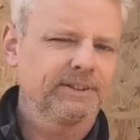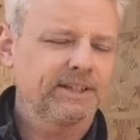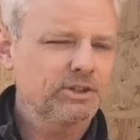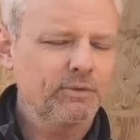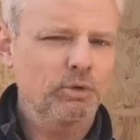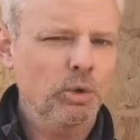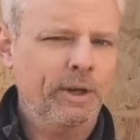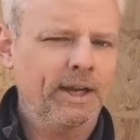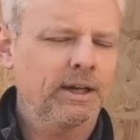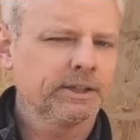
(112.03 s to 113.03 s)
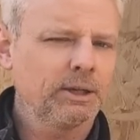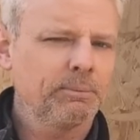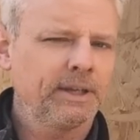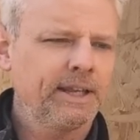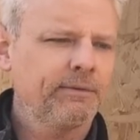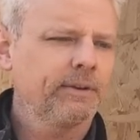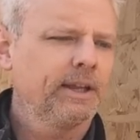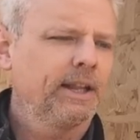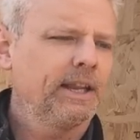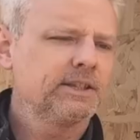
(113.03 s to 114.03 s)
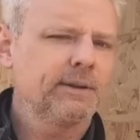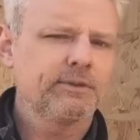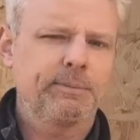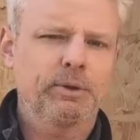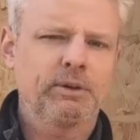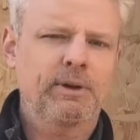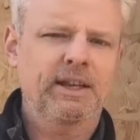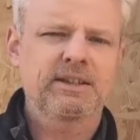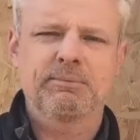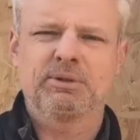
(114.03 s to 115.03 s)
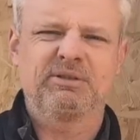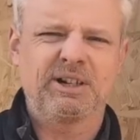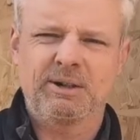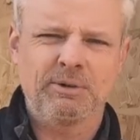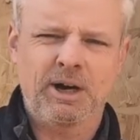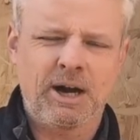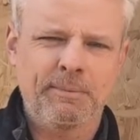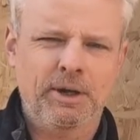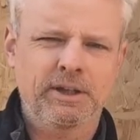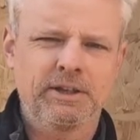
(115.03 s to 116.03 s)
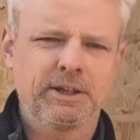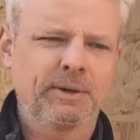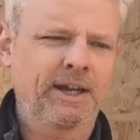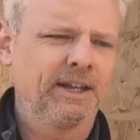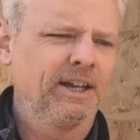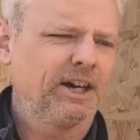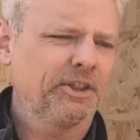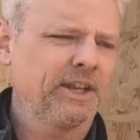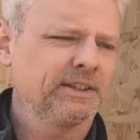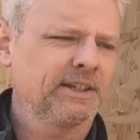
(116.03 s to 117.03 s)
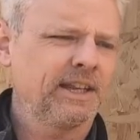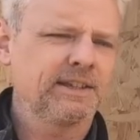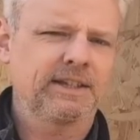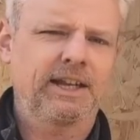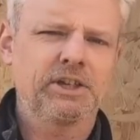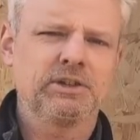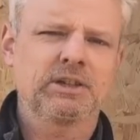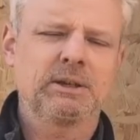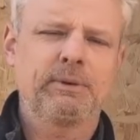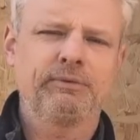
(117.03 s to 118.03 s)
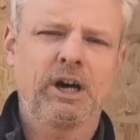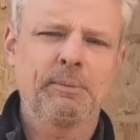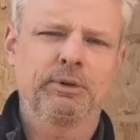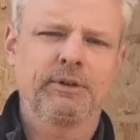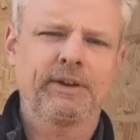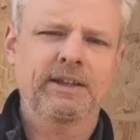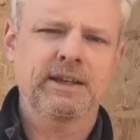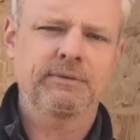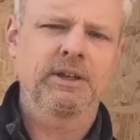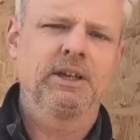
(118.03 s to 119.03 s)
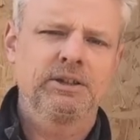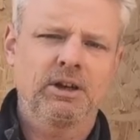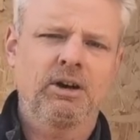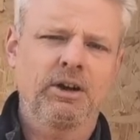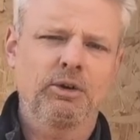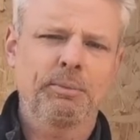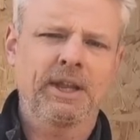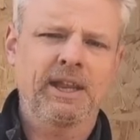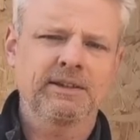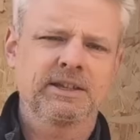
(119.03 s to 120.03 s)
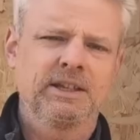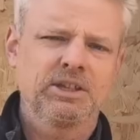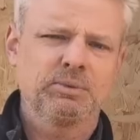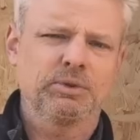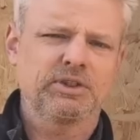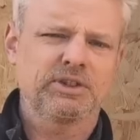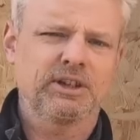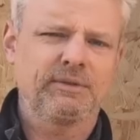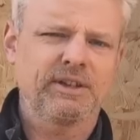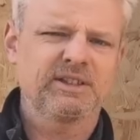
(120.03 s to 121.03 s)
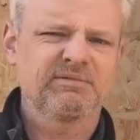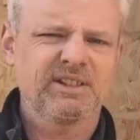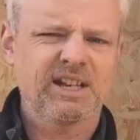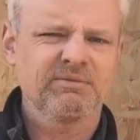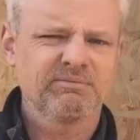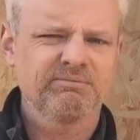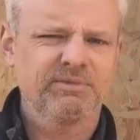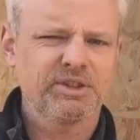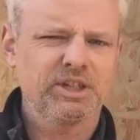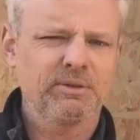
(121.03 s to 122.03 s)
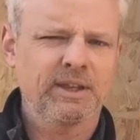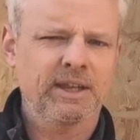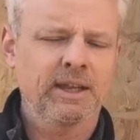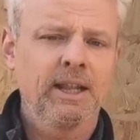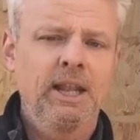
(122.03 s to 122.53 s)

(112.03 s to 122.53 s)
There's nothing wrong with that, I don't believe, in terms of building regs, but I'm not going to do that. I think that the insulation is going to be far more effective the higher up it is towards the surface. Don't know, what do you think?